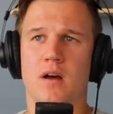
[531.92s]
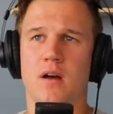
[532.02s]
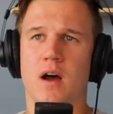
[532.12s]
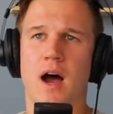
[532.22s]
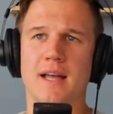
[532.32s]

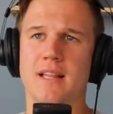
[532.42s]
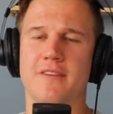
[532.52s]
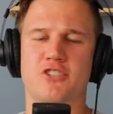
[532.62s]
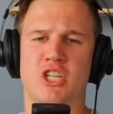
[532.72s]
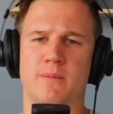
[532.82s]
I
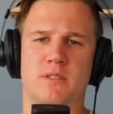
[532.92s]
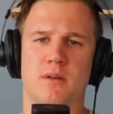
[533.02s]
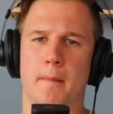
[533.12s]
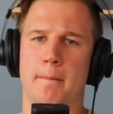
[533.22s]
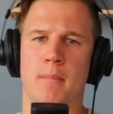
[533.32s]
love chips
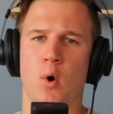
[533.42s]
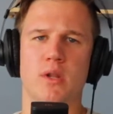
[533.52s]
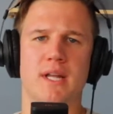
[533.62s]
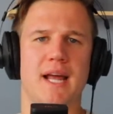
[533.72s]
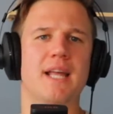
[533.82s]
more
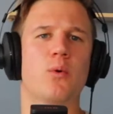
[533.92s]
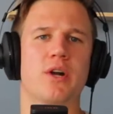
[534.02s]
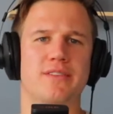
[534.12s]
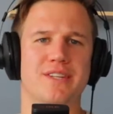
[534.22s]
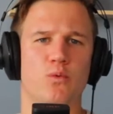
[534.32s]
than anyone
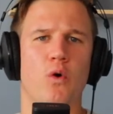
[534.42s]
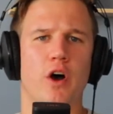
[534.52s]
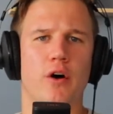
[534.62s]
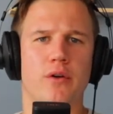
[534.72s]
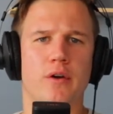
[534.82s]
in this
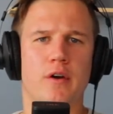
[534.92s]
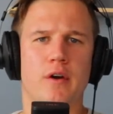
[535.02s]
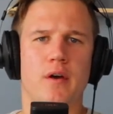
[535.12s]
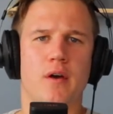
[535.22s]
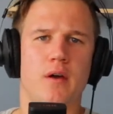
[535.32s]
world.
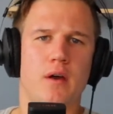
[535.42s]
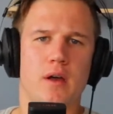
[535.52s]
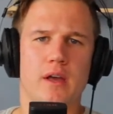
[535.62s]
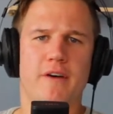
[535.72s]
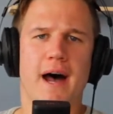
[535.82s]

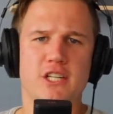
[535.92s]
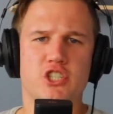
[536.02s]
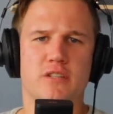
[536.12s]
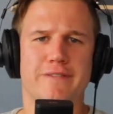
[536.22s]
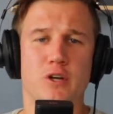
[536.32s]
If I
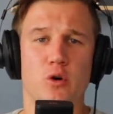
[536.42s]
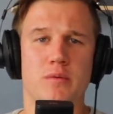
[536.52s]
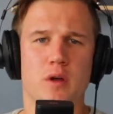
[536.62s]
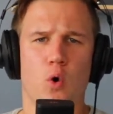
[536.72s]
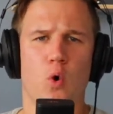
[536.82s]
just filmed
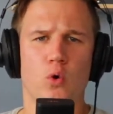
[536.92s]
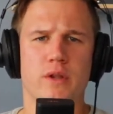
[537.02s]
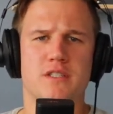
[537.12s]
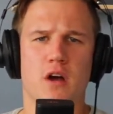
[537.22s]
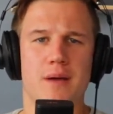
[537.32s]
all the
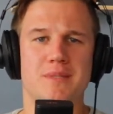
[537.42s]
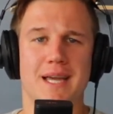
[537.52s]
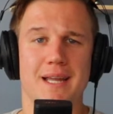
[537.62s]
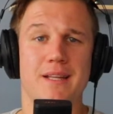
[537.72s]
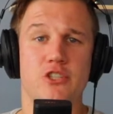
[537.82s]
times
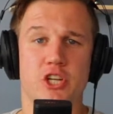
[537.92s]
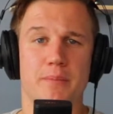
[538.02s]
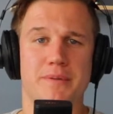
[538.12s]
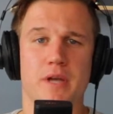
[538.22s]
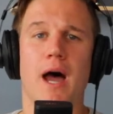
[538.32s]
eating
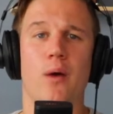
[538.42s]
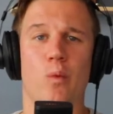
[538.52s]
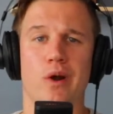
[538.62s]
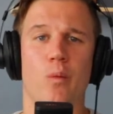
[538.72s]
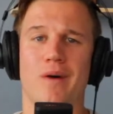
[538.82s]
chips, I
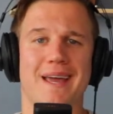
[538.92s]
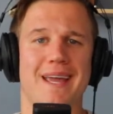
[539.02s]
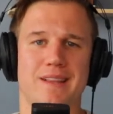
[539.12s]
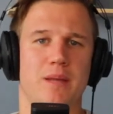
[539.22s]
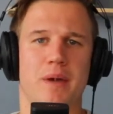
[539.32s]
wouldn't want to
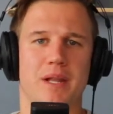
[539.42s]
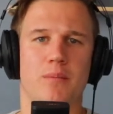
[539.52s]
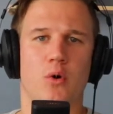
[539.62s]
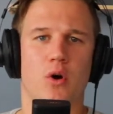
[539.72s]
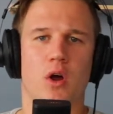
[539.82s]
eat them
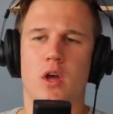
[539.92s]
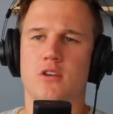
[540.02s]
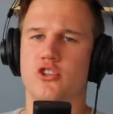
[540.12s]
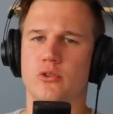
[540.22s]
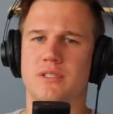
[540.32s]
anymore.
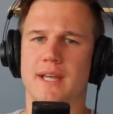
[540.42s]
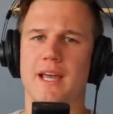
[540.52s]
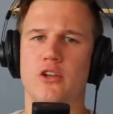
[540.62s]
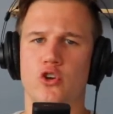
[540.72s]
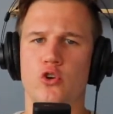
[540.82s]
So
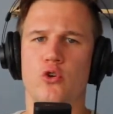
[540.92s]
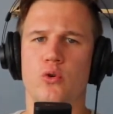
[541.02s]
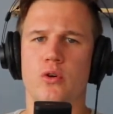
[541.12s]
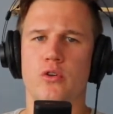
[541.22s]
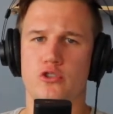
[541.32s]
seeing you
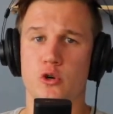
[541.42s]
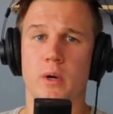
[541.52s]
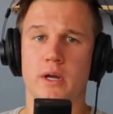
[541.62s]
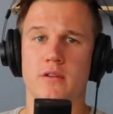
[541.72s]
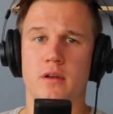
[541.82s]
do
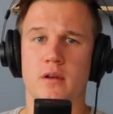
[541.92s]
it,